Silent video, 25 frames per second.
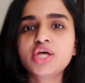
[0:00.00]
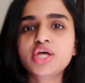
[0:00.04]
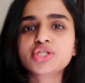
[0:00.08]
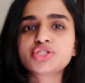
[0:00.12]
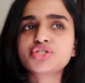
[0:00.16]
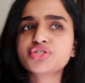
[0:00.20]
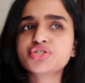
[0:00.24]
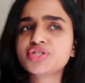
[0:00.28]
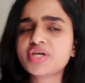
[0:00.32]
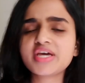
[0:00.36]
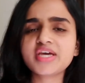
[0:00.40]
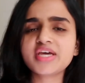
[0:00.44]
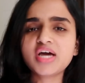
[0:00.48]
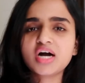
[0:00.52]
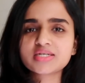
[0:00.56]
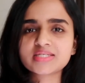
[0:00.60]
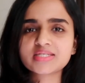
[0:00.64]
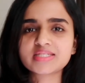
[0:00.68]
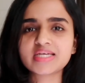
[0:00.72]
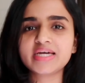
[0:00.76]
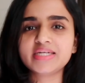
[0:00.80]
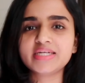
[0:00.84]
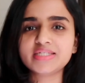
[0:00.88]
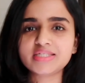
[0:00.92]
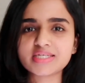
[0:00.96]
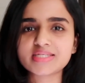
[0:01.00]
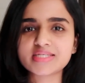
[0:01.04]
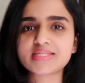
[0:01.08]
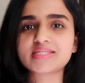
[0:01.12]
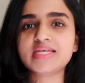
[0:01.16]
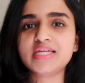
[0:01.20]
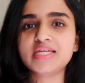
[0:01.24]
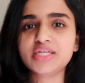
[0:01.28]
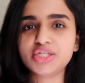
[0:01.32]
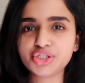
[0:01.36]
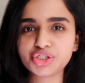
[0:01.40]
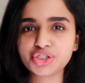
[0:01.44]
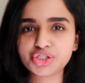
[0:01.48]
through their Young Scientists
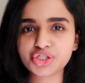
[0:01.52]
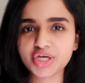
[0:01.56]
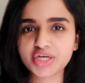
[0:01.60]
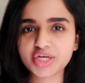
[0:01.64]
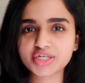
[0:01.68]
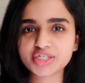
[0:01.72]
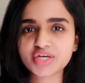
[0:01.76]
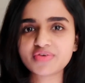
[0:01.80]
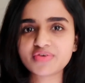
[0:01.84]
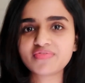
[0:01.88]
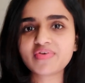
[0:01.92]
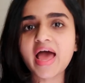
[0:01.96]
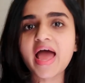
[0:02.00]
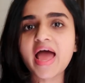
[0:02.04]
Initiative,